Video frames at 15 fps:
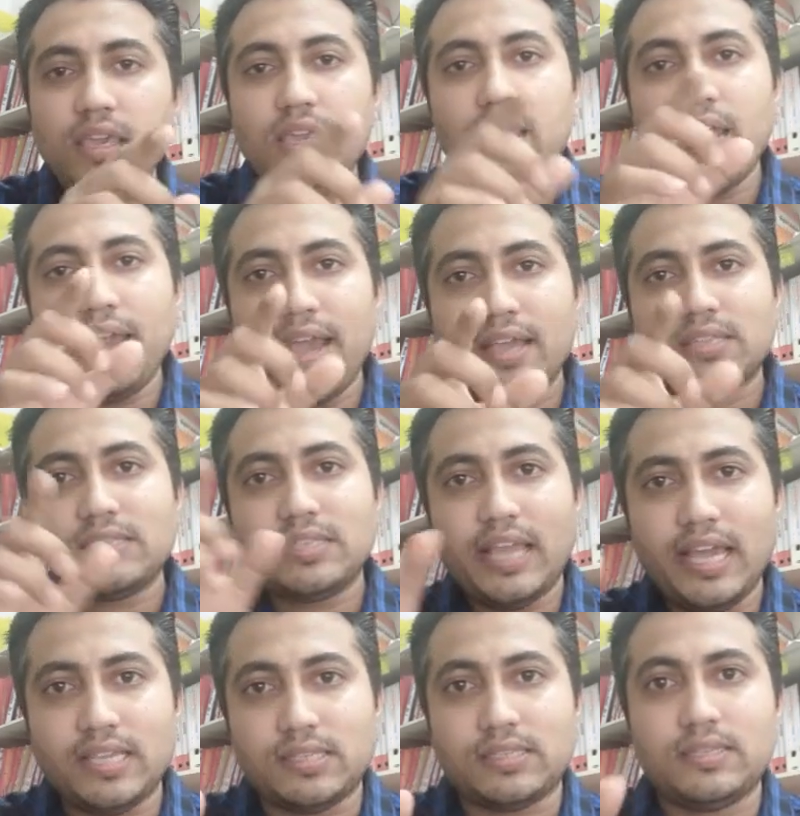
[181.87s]

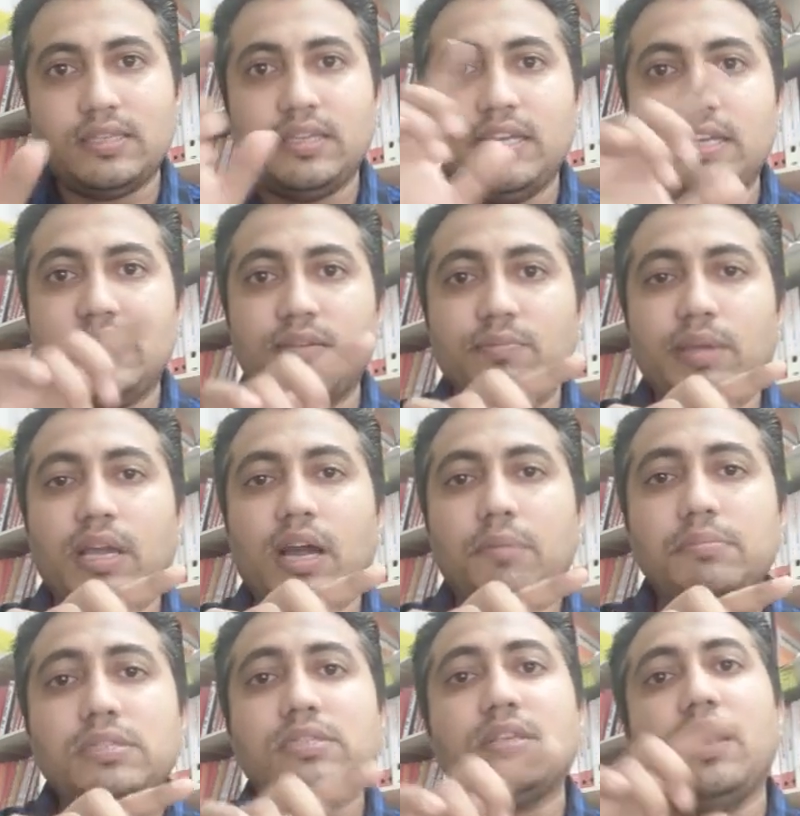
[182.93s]
ess it
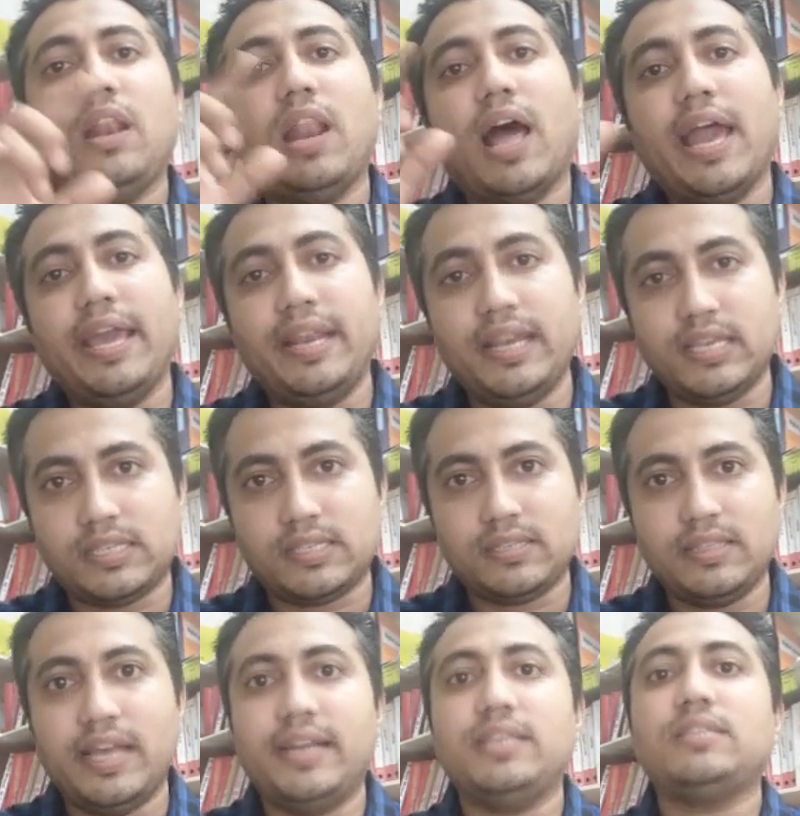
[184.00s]
becomes lioness
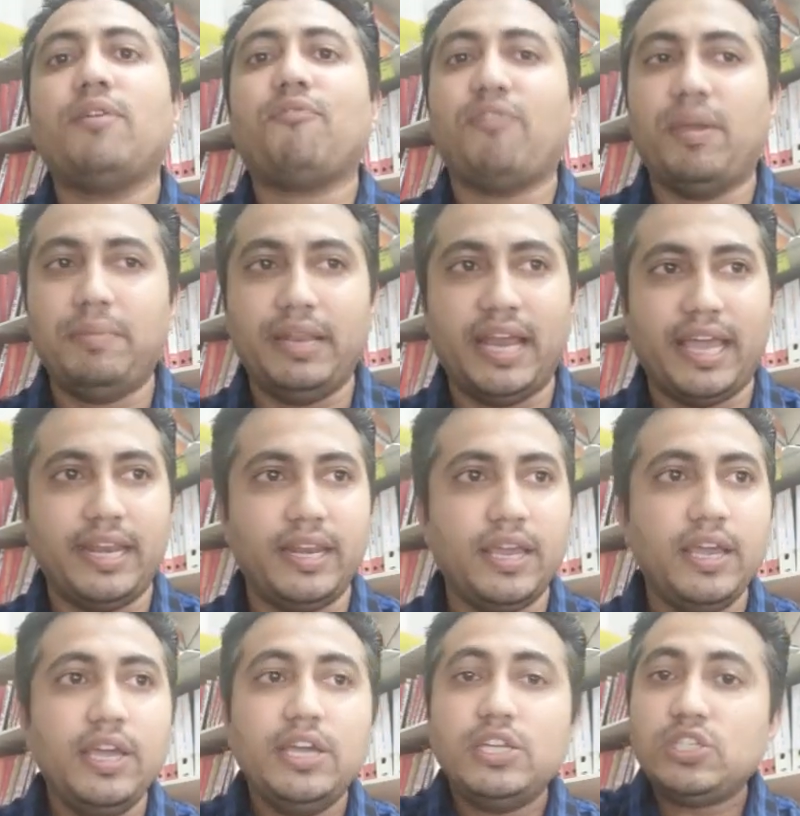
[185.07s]
that is a feminine
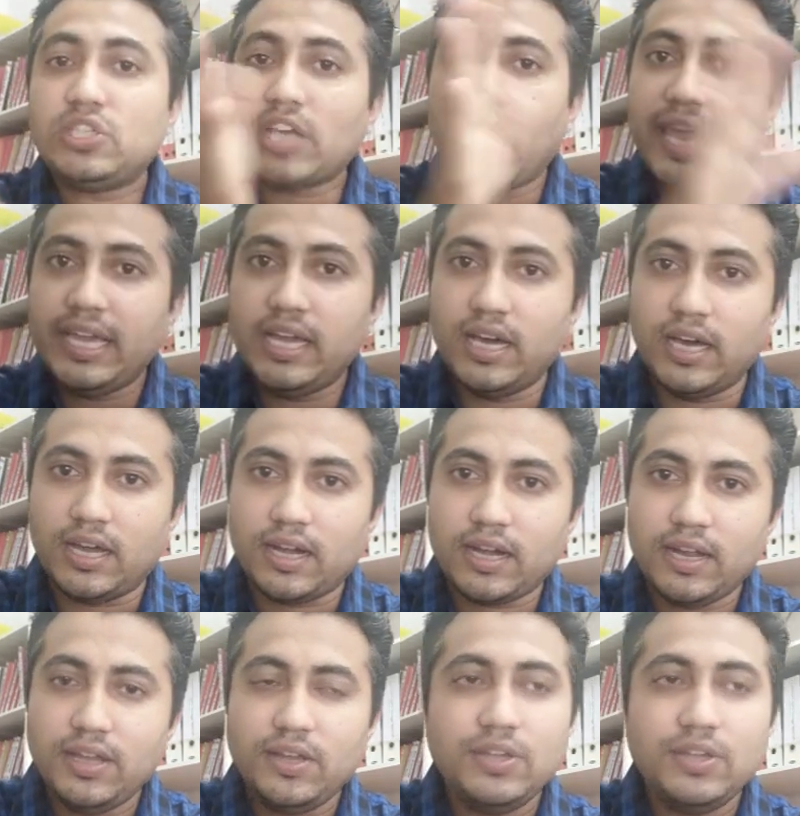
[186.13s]
tiger